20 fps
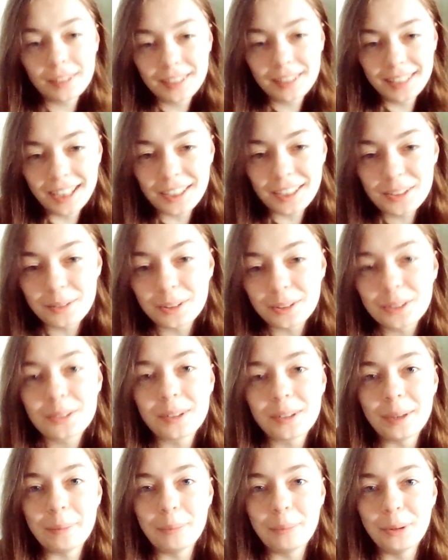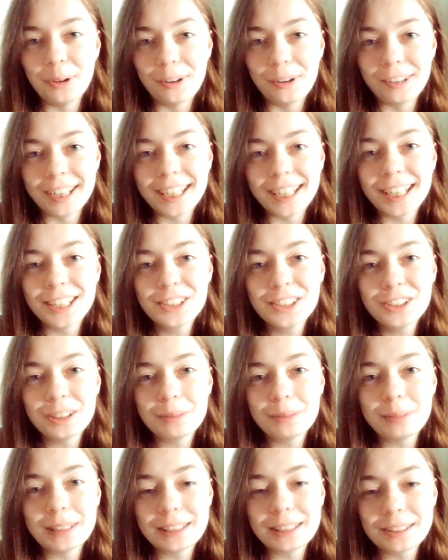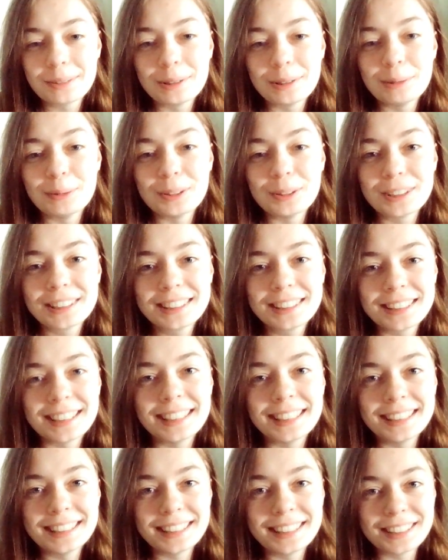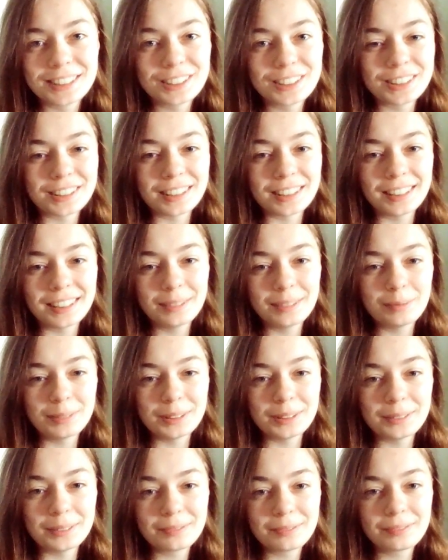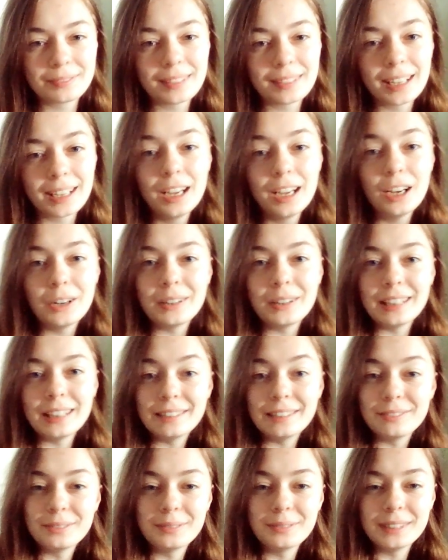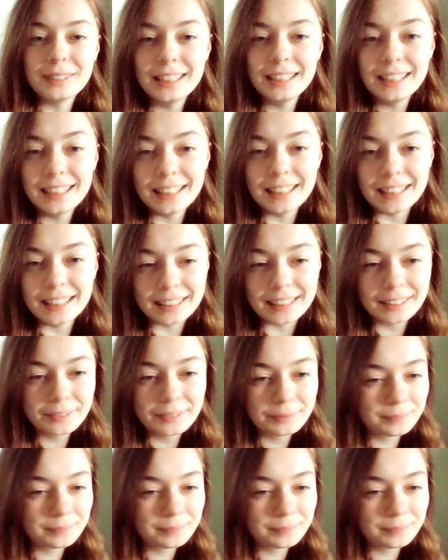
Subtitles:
last one's quite boring. I should have picked something more exciting, shouldn't I? But we live and we learn.